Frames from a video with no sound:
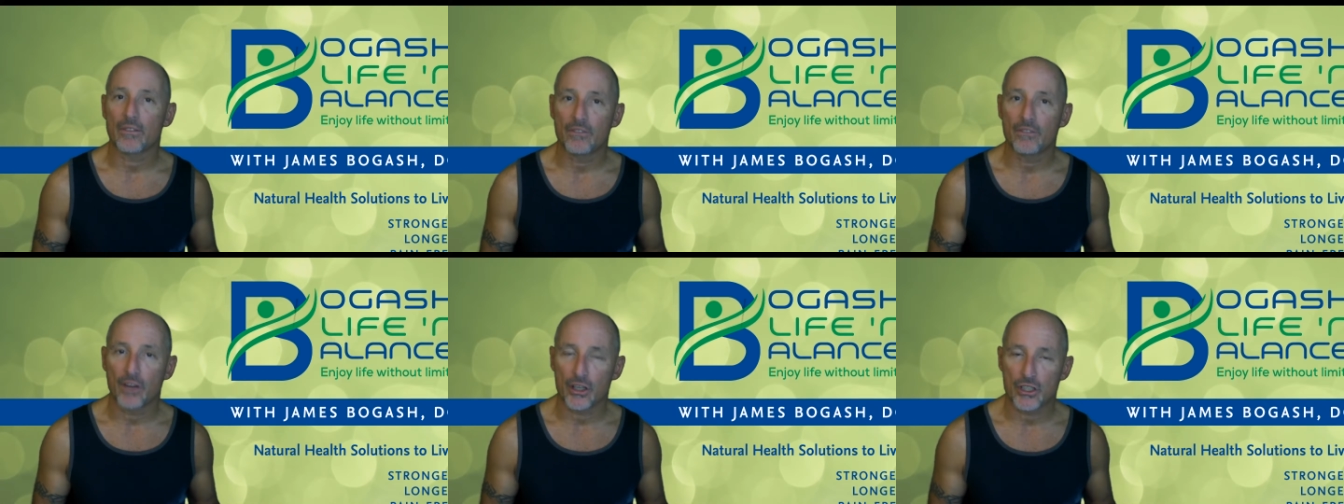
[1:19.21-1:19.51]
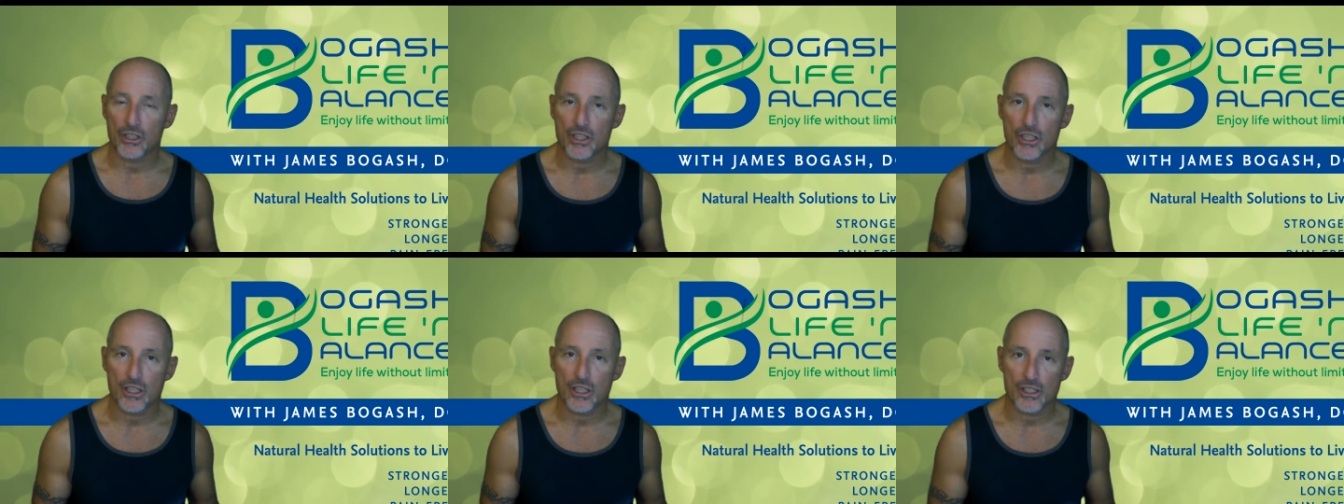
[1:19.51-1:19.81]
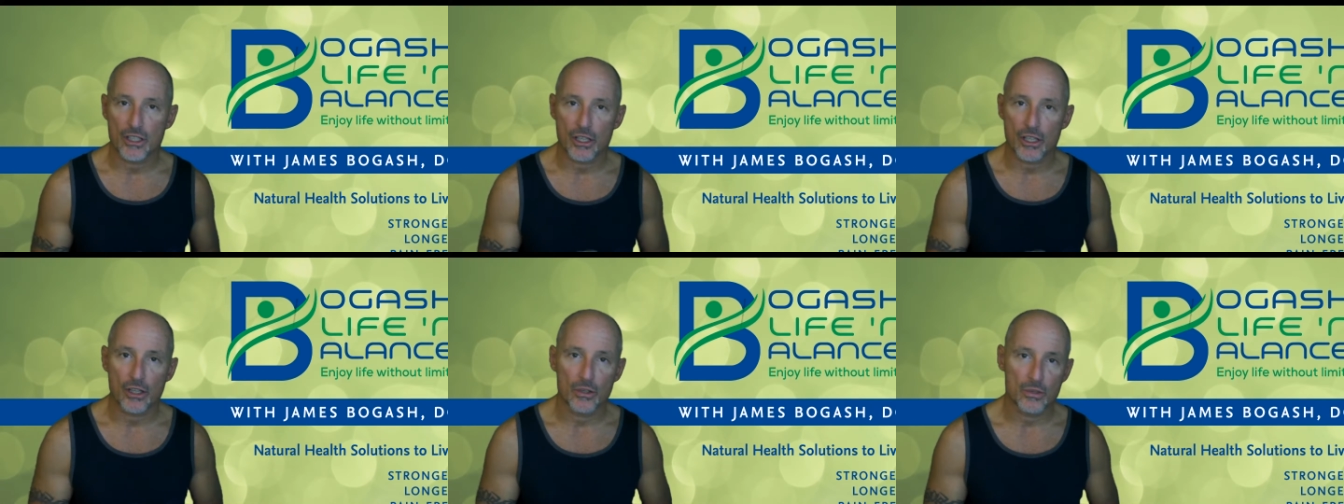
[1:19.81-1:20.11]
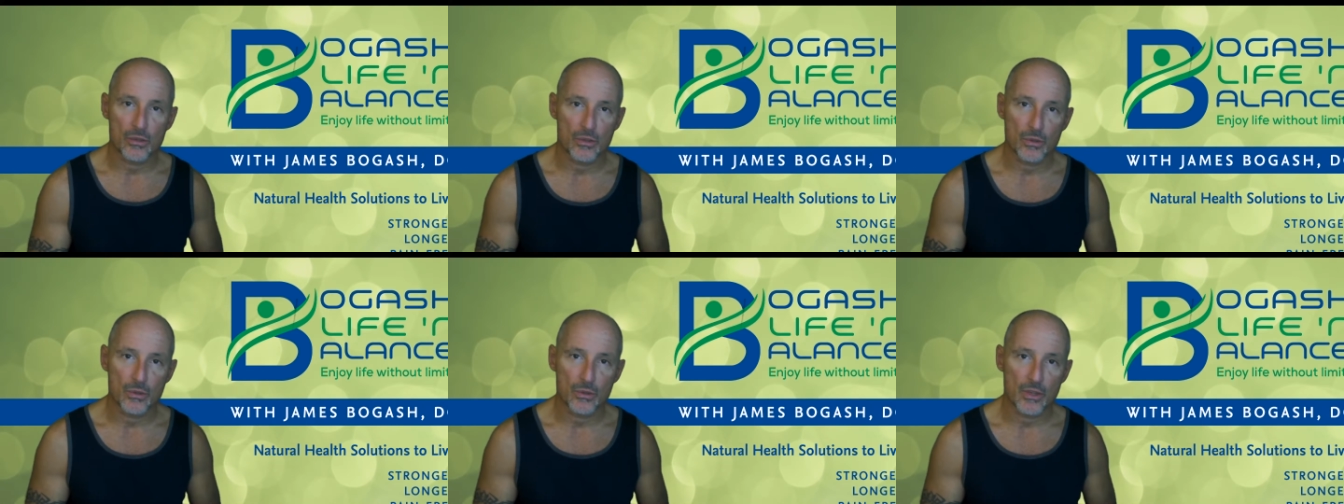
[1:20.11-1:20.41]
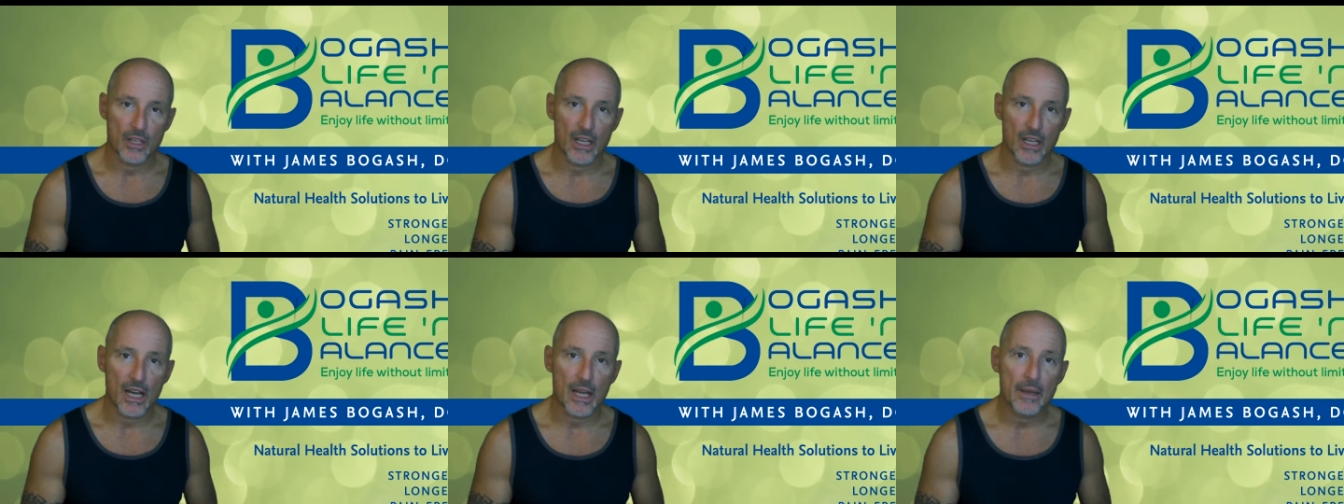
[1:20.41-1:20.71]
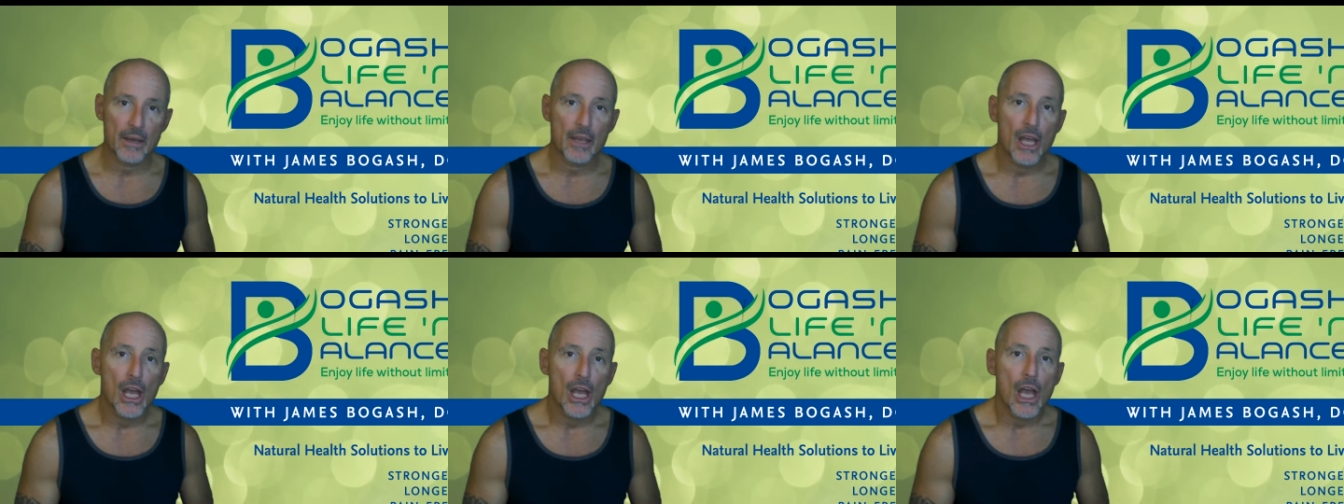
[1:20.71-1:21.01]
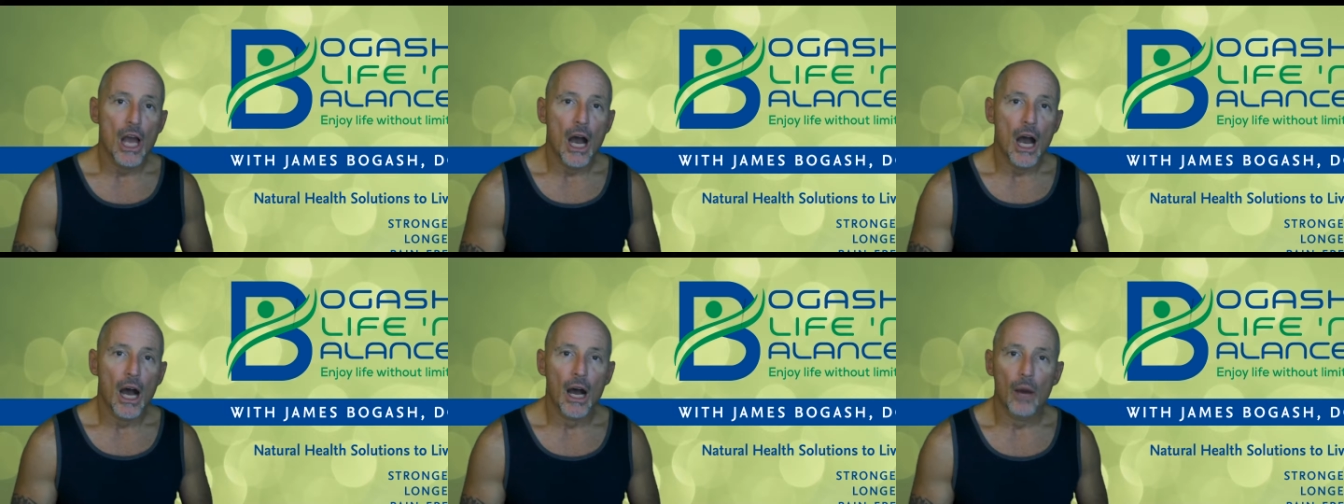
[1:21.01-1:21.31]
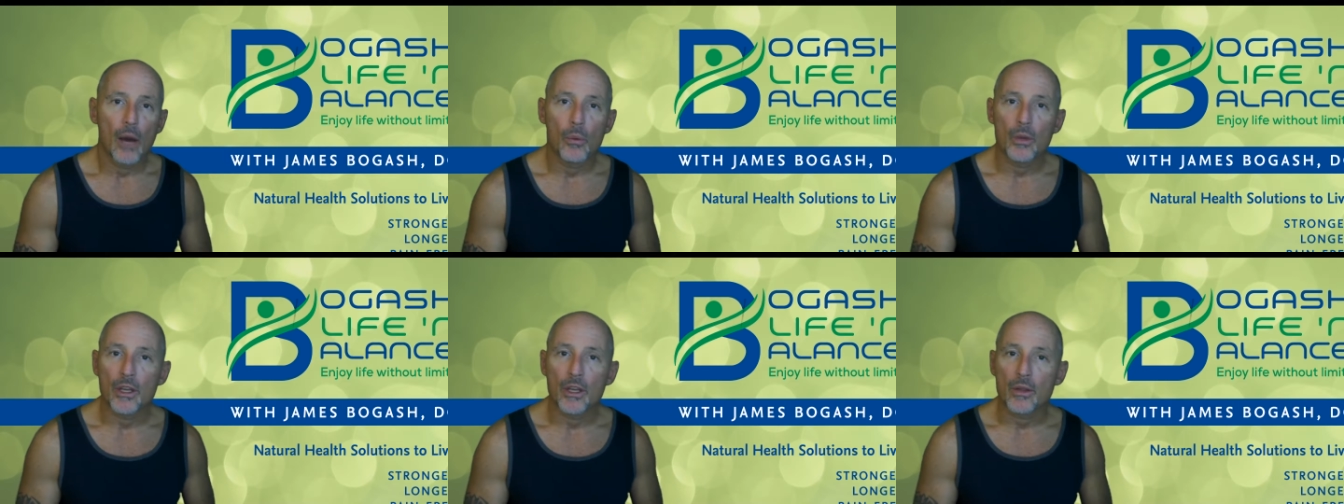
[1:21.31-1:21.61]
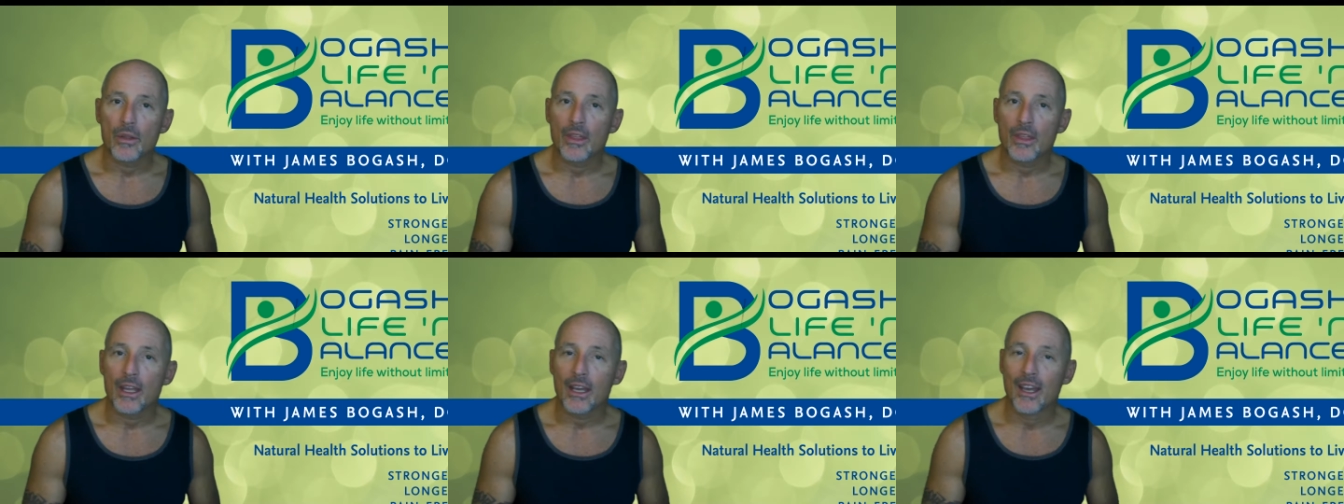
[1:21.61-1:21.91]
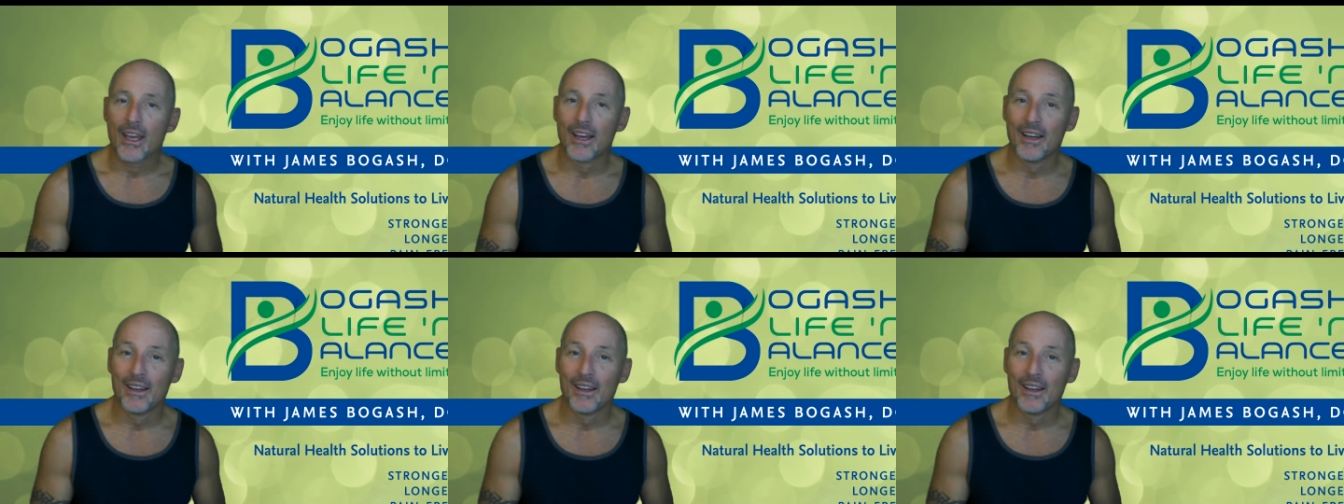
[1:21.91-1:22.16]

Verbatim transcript: function as it goes through the gut. Uh, when you think,